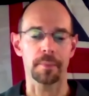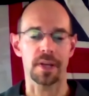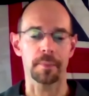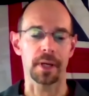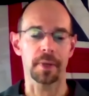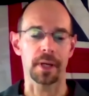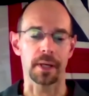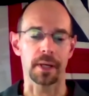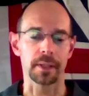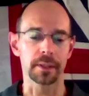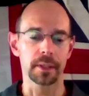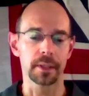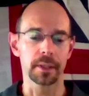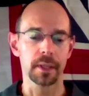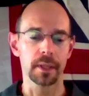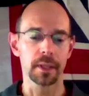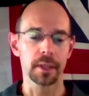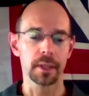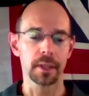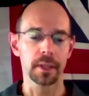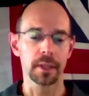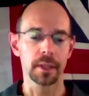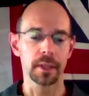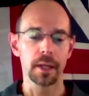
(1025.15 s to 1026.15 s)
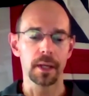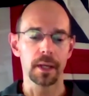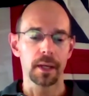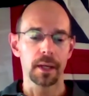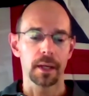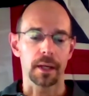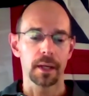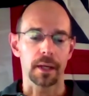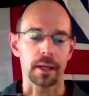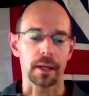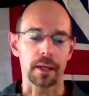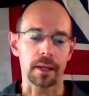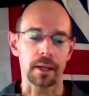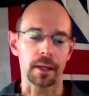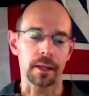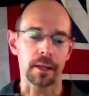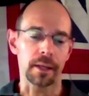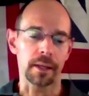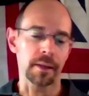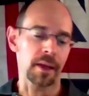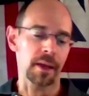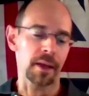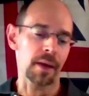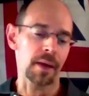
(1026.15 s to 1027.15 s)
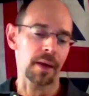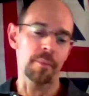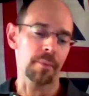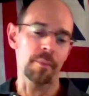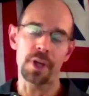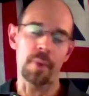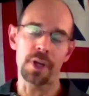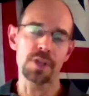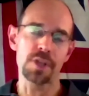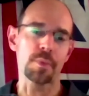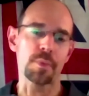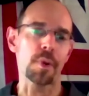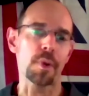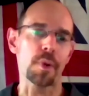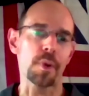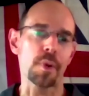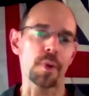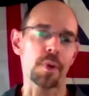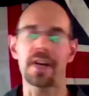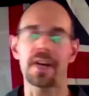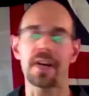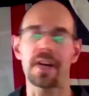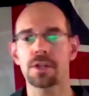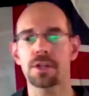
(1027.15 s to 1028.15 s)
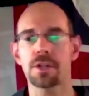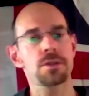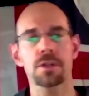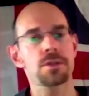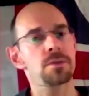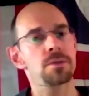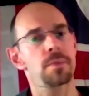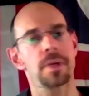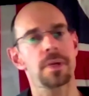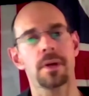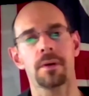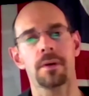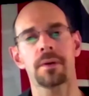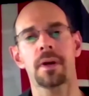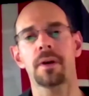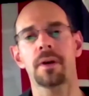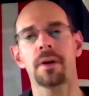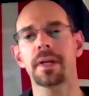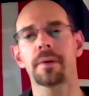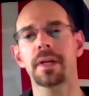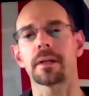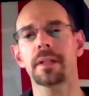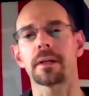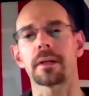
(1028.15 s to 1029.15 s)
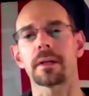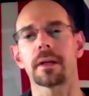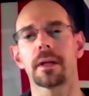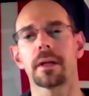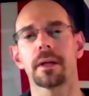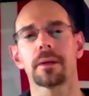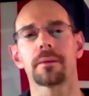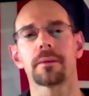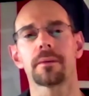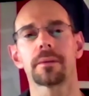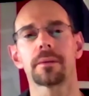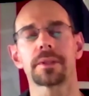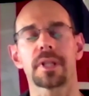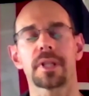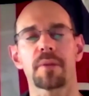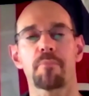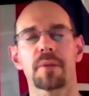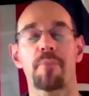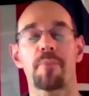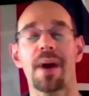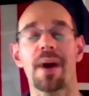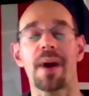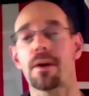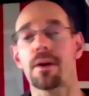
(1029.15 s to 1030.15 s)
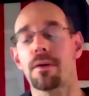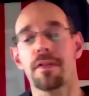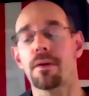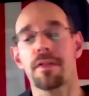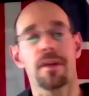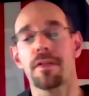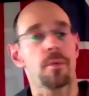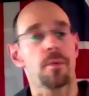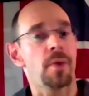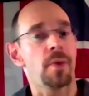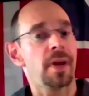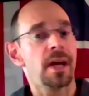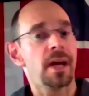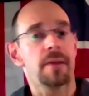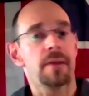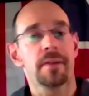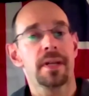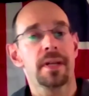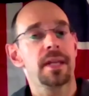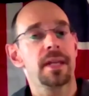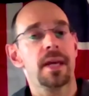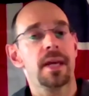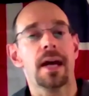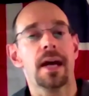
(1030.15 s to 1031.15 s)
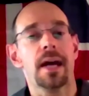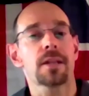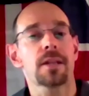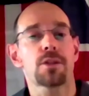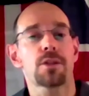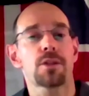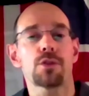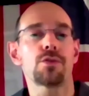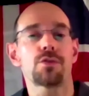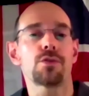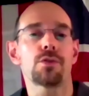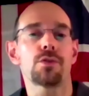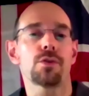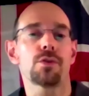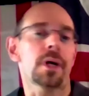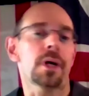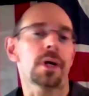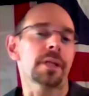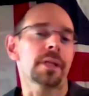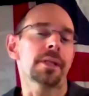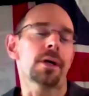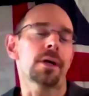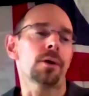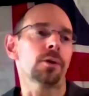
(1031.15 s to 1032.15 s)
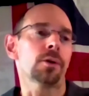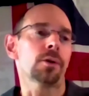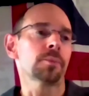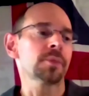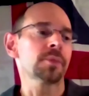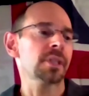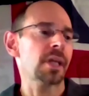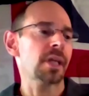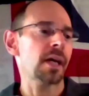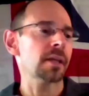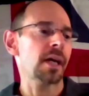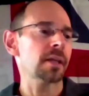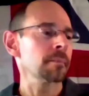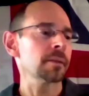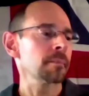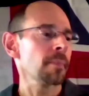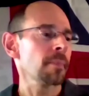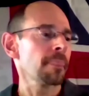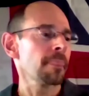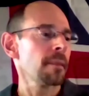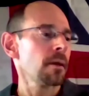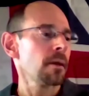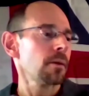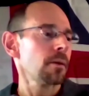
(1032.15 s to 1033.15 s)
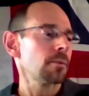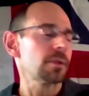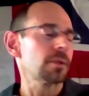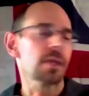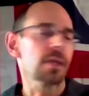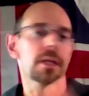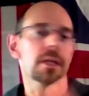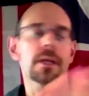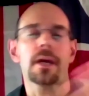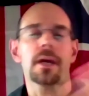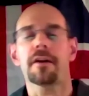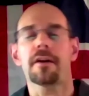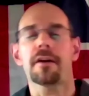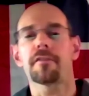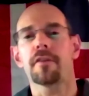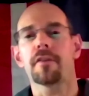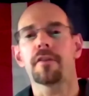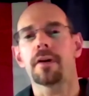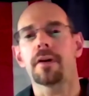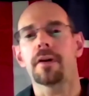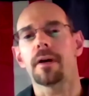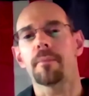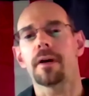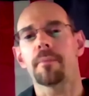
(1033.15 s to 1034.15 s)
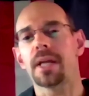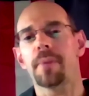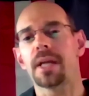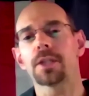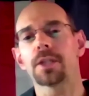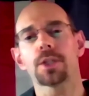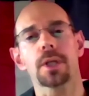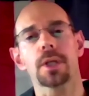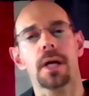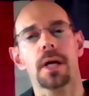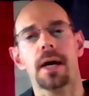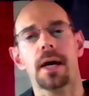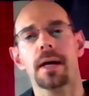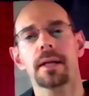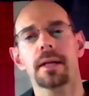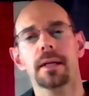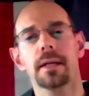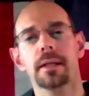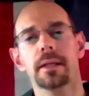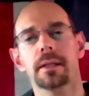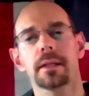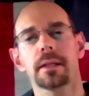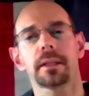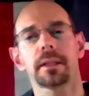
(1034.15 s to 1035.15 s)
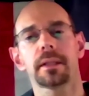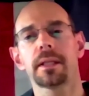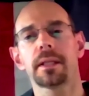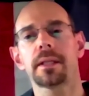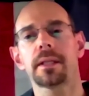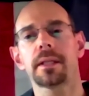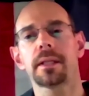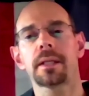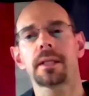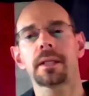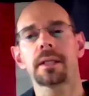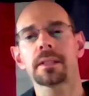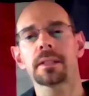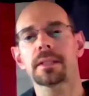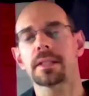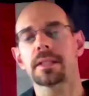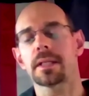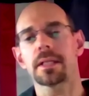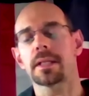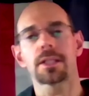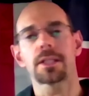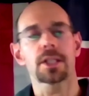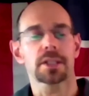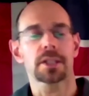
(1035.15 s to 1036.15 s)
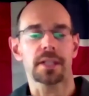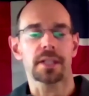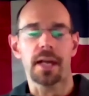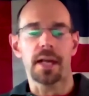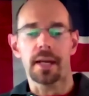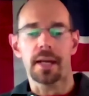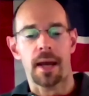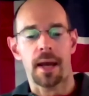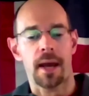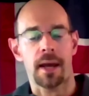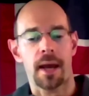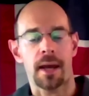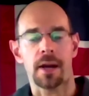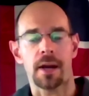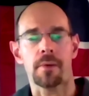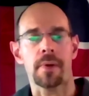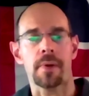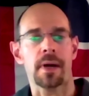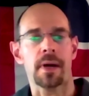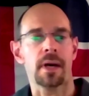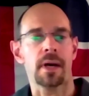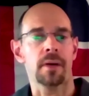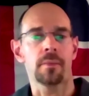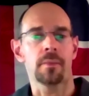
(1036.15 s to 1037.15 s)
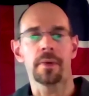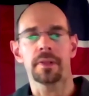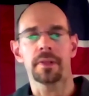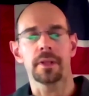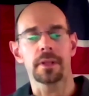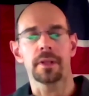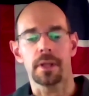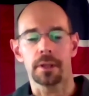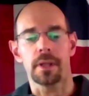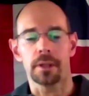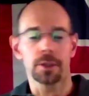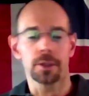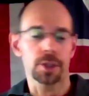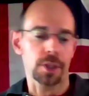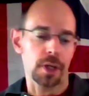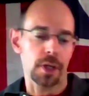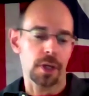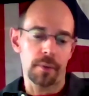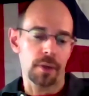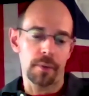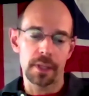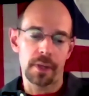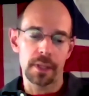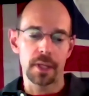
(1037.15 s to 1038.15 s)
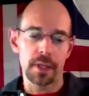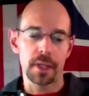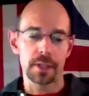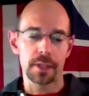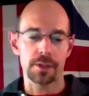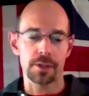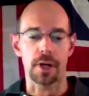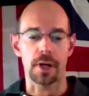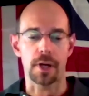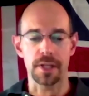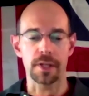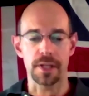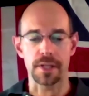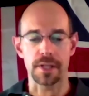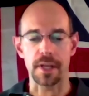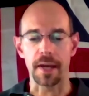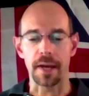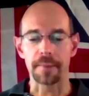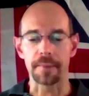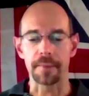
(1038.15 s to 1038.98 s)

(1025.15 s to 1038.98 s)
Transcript: kind. And again, his motivations, we don't know either. Was it better than whatever he had to do on the homestead? Did he have patriotic leanings? Did he just like hanging around with the young Sherwood? It's hard to say.